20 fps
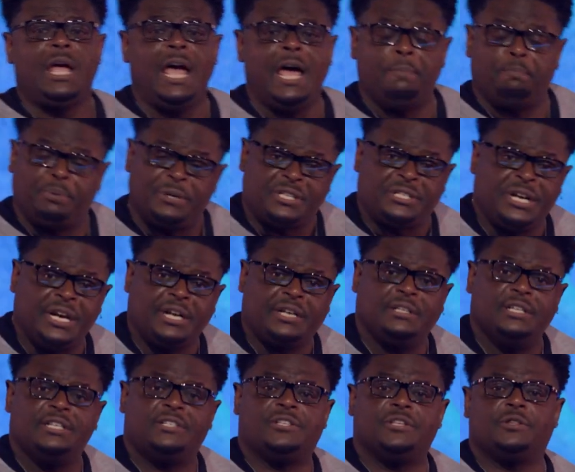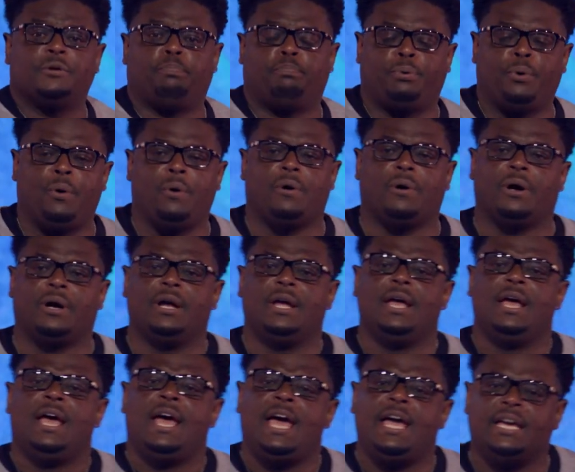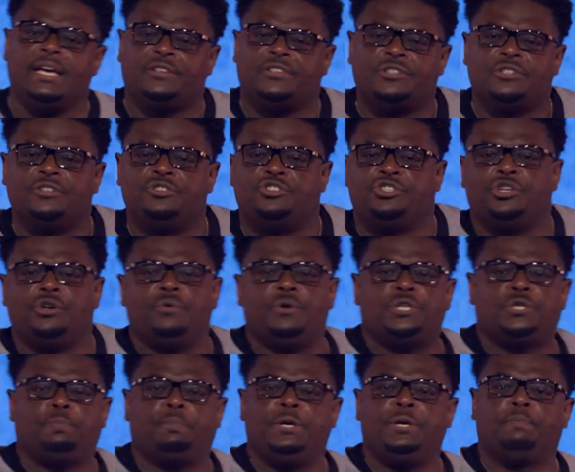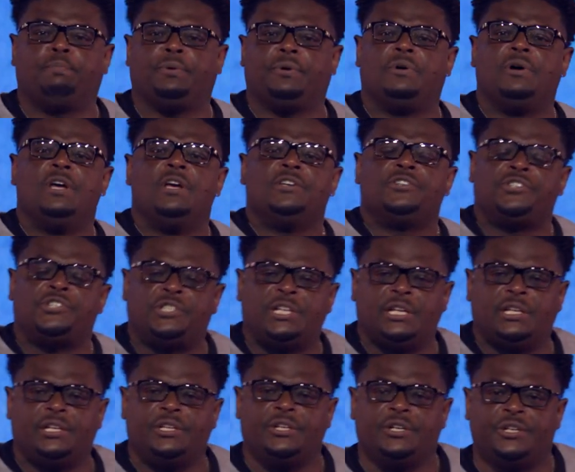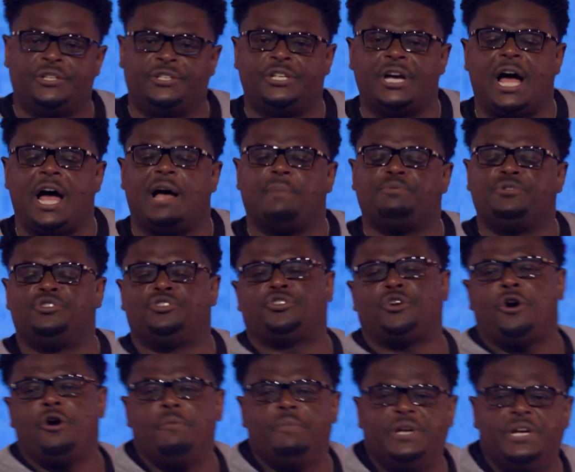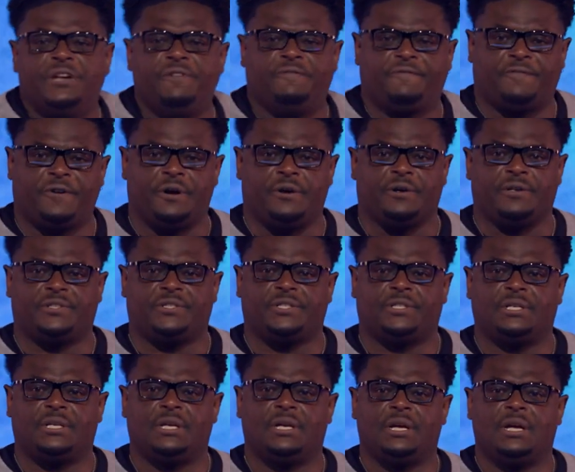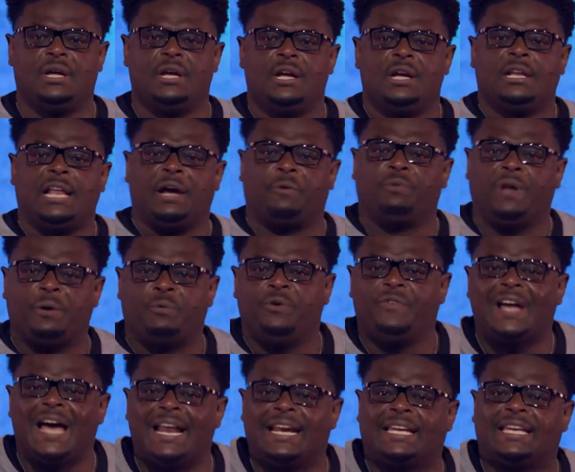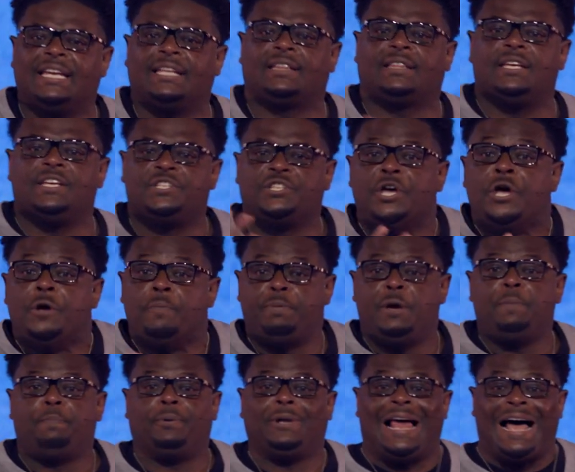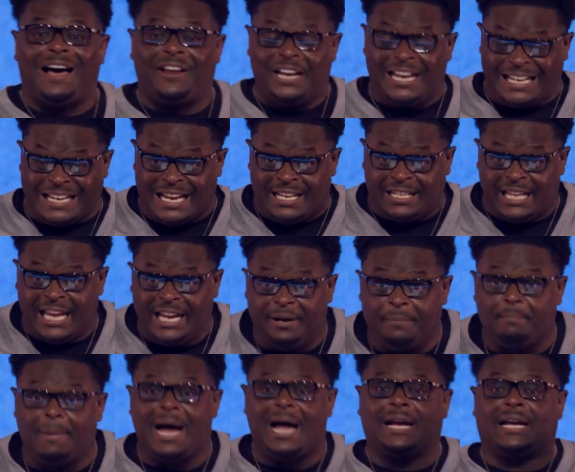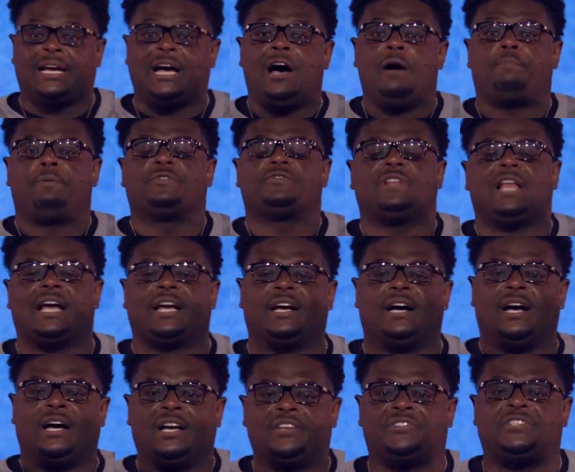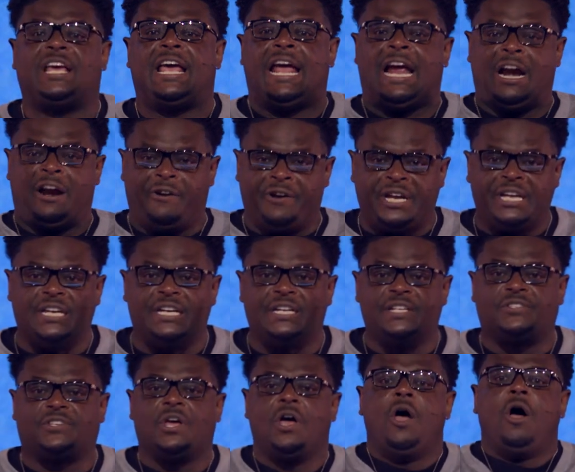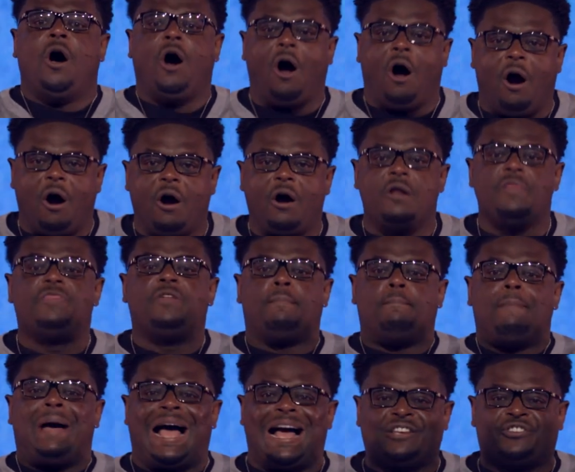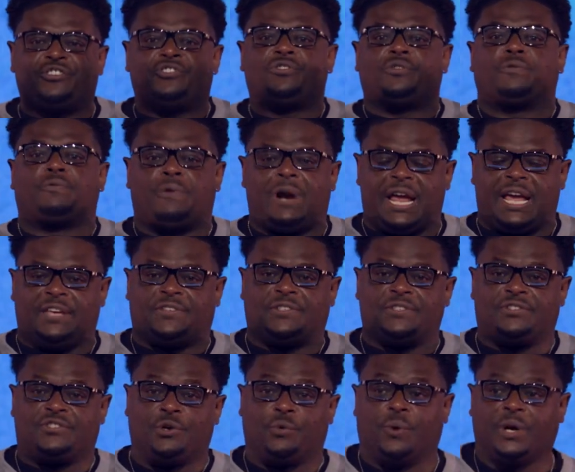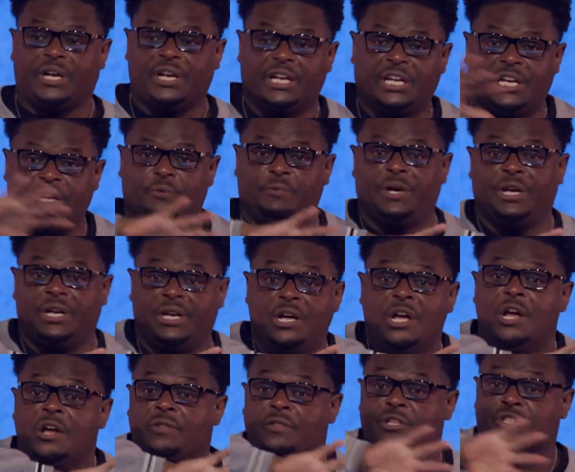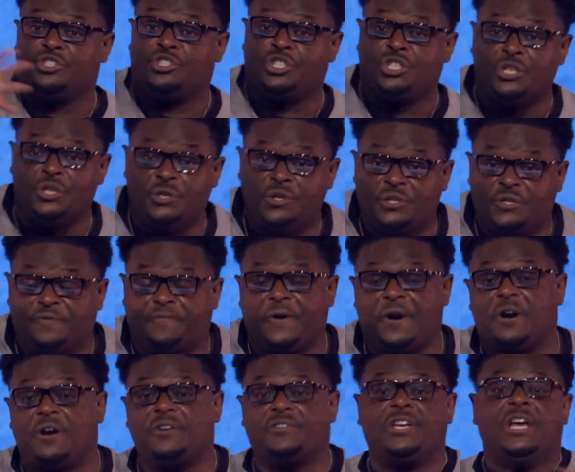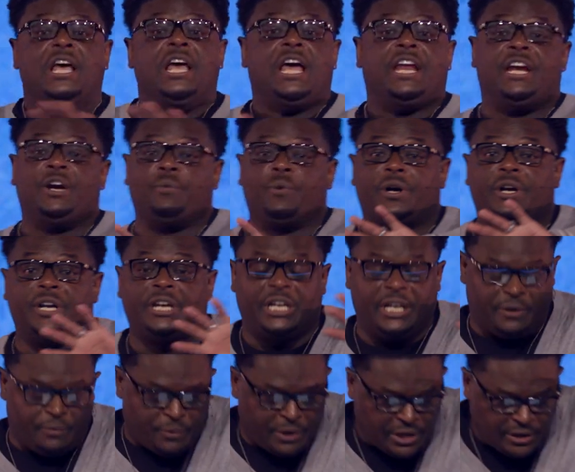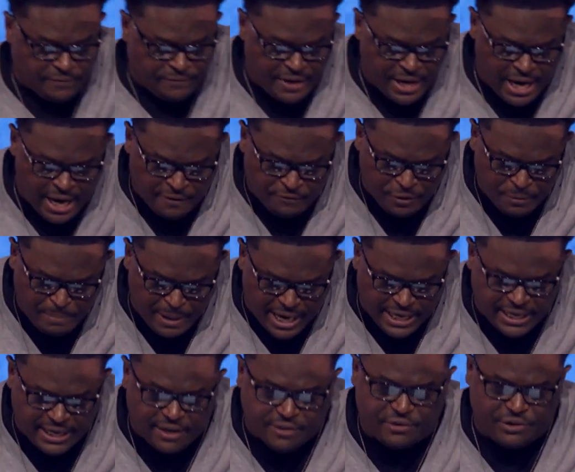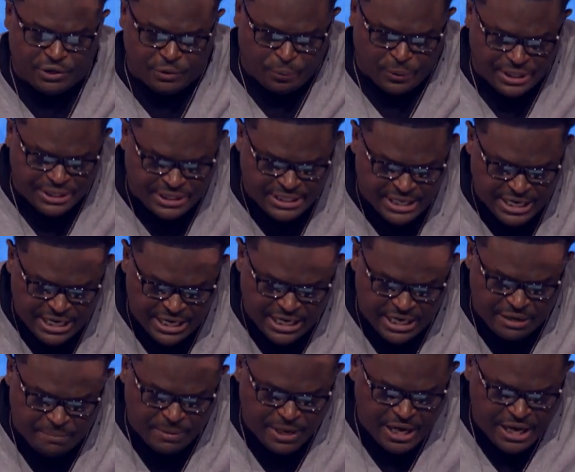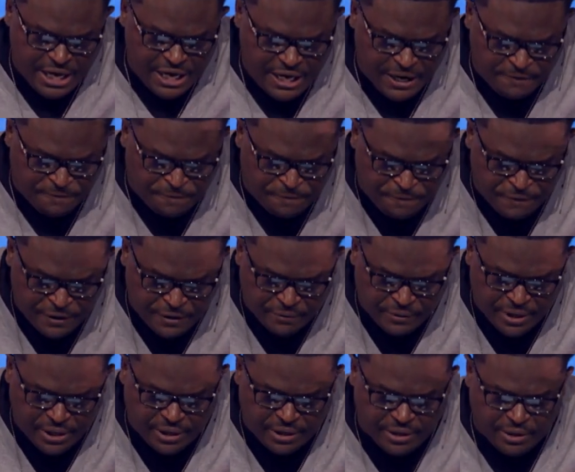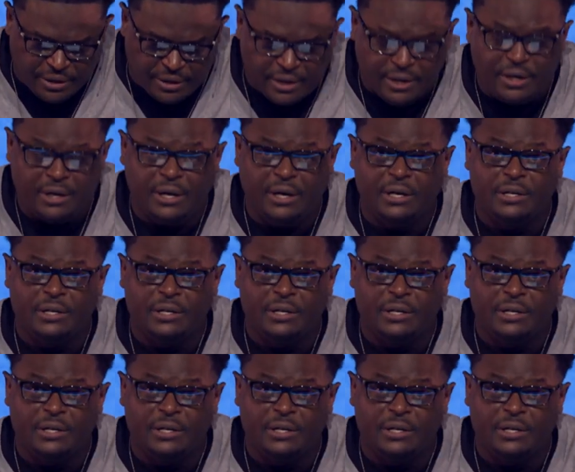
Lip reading: and particularly to the poor, hey, it's the Jewish people stealing your jobs. Germany first. Like we've got to get these people out. And then in Mein Kampf, it was like, us Aryans are the master race. And so we're going to get rid of the Jews first, and then we're going to get rid of everybody else that we deem inferior